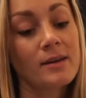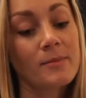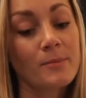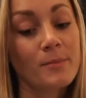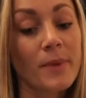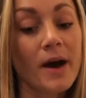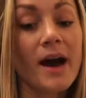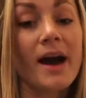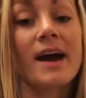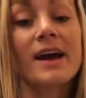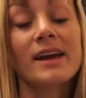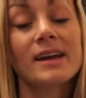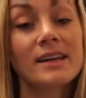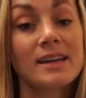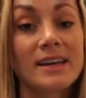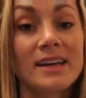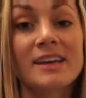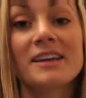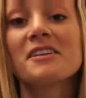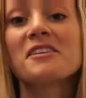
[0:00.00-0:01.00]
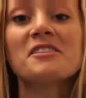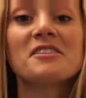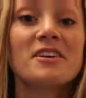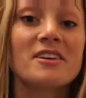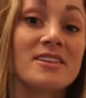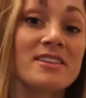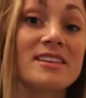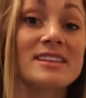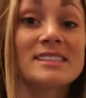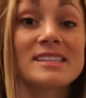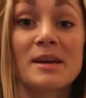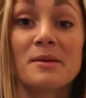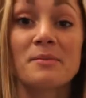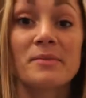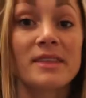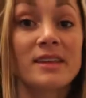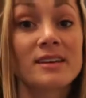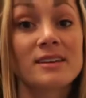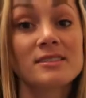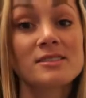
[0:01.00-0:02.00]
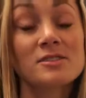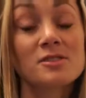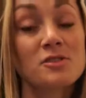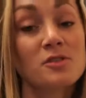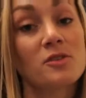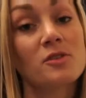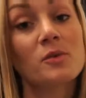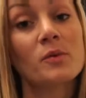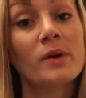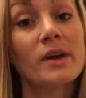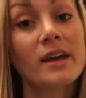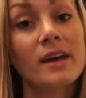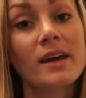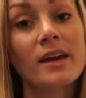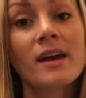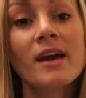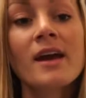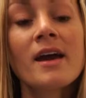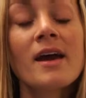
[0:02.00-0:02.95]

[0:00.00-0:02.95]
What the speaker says: buy and eat a lot of the same things through the week,